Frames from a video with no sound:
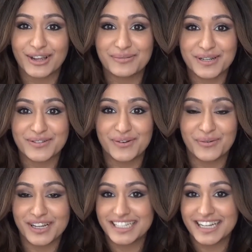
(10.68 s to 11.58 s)
so much for
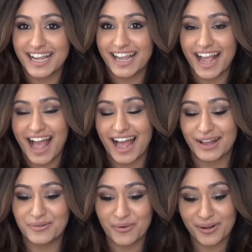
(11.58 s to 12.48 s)
watching
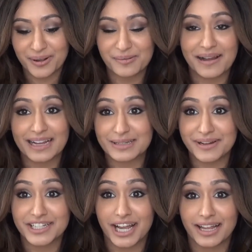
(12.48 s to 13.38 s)
and welcome back to
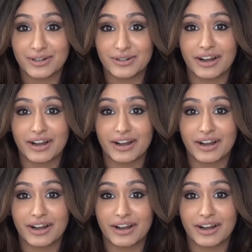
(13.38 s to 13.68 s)
my channel.